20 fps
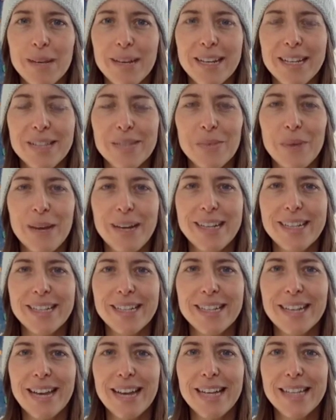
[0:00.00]
as
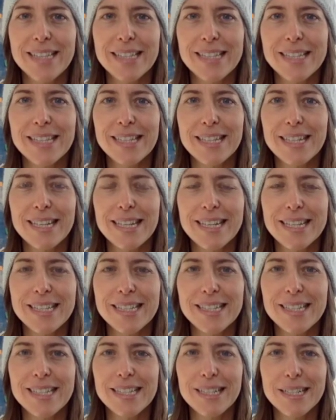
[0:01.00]
winding as it
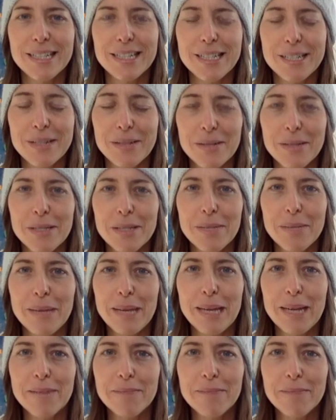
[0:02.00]
is and continues to be.